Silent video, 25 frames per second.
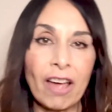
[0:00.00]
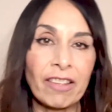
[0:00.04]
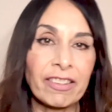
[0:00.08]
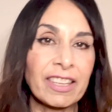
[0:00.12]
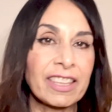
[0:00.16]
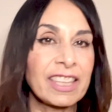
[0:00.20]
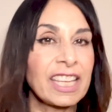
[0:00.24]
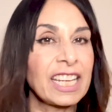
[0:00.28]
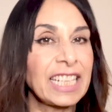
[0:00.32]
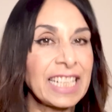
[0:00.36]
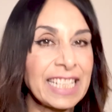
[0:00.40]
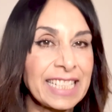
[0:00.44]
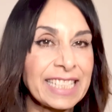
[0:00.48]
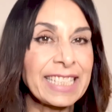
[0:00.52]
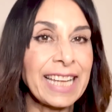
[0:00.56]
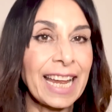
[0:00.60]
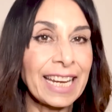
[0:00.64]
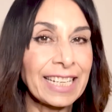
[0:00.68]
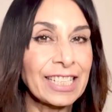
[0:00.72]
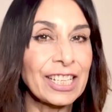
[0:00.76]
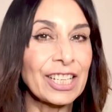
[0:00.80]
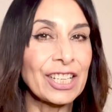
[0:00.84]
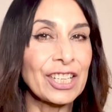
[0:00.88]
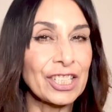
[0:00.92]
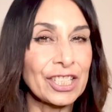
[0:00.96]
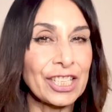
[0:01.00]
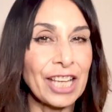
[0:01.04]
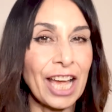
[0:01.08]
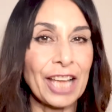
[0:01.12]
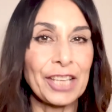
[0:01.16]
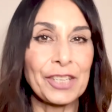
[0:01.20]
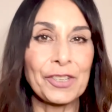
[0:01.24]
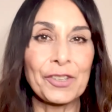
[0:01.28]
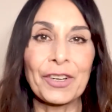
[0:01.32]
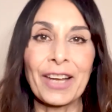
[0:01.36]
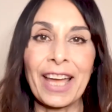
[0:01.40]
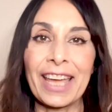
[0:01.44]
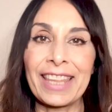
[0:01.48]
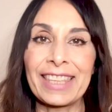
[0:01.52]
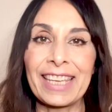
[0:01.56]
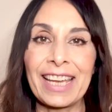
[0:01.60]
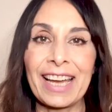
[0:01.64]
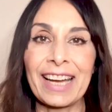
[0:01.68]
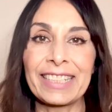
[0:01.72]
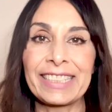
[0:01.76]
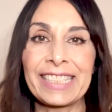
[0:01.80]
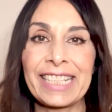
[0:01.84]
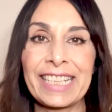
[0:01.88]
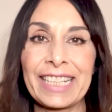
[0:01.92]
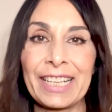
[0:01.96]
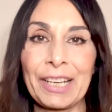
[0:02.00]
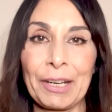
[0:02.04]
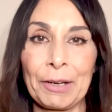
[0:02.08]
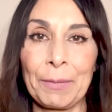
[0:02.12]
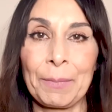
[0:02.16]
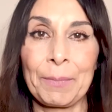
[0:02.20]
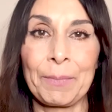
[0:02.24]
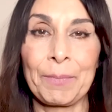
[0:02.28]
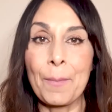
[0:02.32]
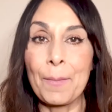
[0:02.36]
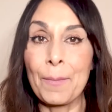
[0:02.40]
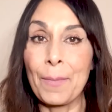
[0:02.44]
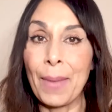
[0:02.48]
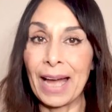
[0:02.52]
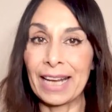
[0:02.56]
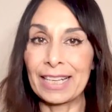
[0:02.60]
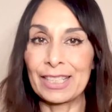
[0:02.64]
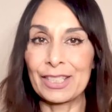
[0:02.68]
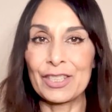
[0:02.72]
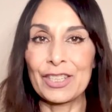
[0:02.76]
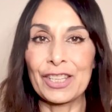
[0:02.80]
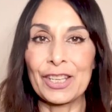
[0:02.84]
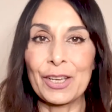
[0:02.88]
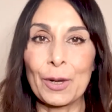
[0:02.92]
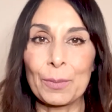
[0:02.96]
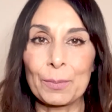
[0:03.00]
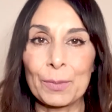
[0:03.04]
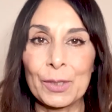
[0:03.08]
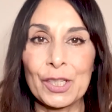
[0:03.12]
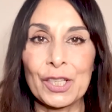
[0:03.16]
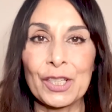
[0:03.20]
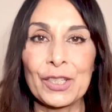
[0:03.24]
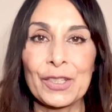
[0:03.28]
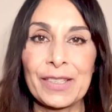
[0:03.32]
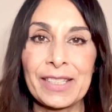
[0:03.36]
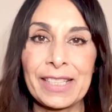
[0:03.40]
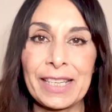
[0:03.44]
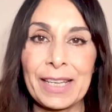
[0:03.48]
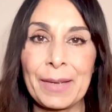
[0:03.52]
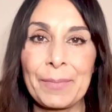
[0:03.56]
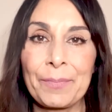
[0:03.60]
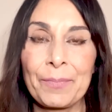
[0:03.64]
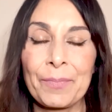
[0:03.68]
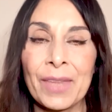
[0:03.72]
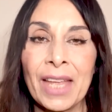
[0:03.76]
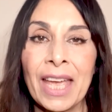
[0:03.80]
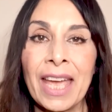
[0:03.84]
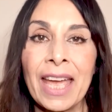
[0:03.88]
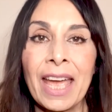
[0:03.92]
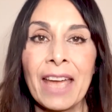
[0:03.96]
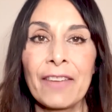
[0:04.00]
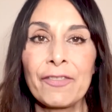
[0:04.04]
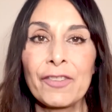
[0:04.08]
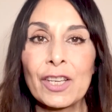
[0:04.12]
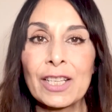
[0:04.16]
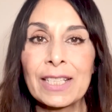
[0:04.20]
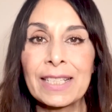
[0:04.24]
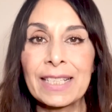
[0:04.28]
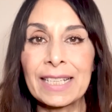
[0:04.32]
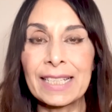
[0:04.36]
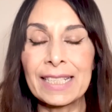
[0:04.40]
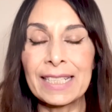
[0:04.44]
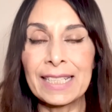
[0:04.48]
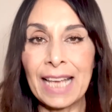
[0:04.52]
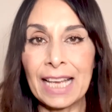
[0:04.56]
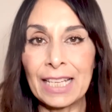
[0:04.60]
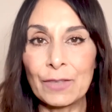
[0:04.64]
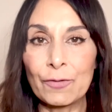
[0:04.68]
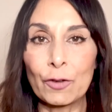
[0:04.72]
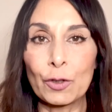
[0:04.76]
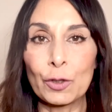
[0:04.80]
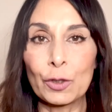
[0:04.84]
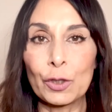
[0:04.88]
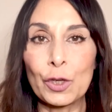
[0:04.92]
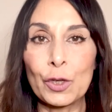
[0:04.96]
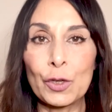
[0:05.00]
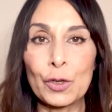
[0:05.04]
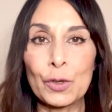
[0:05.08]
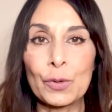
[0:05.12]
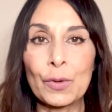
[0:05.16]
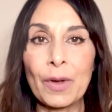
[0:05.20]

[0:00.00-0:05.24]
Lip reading: than EastEnders, and you'll get the idea. Back to the opportunity. If you're successful, you